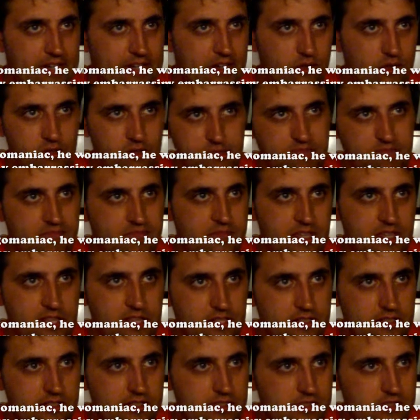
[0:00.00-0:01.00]
or
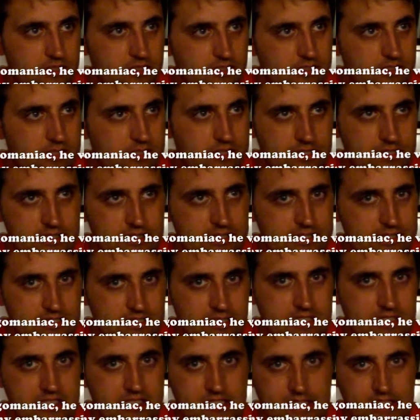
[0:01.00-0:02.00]
this
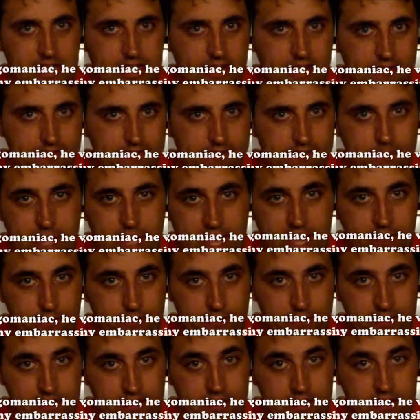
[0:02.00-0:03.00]

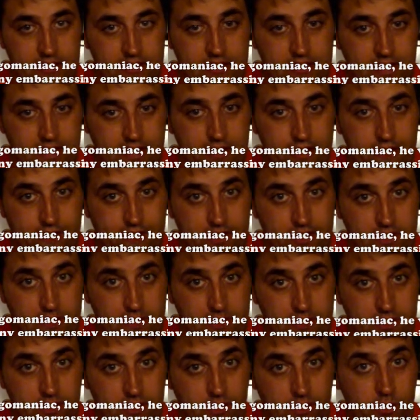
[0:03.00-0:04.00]
self-parody side of him,
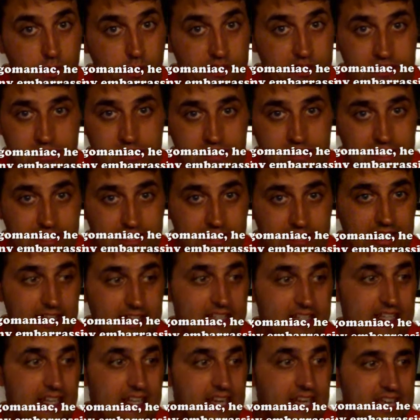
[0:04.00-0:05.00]
so it's not
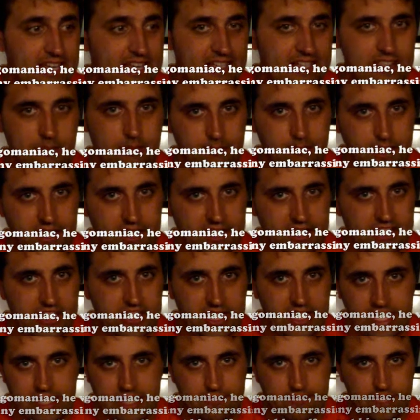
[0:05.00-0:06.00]
like he's a big
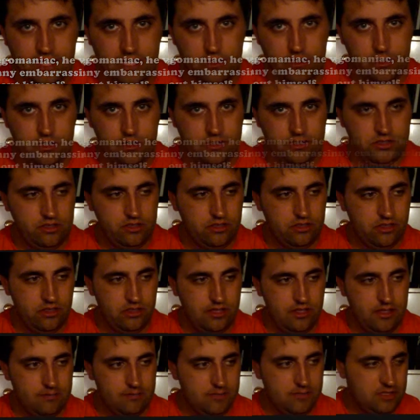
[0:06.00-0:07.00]
diva who wants
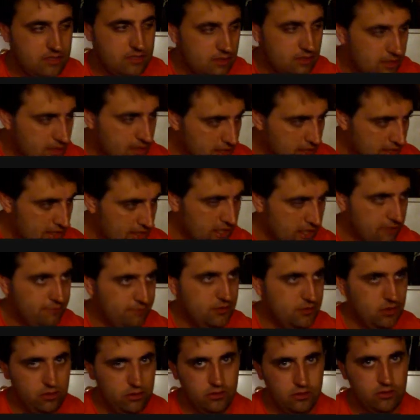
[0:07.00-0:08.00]
himself
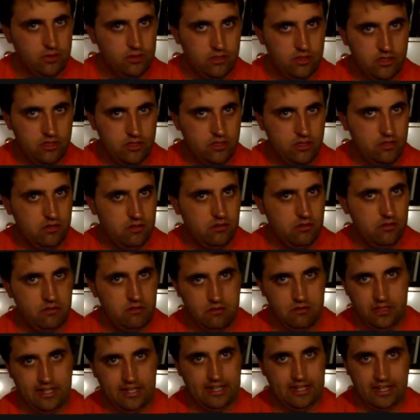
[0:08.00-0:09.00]
to look
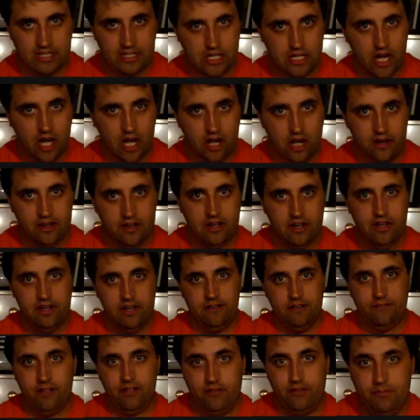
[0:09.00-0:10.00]
like a god
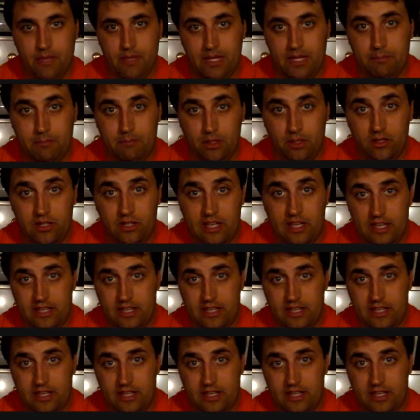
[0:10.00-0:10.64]
in front of people.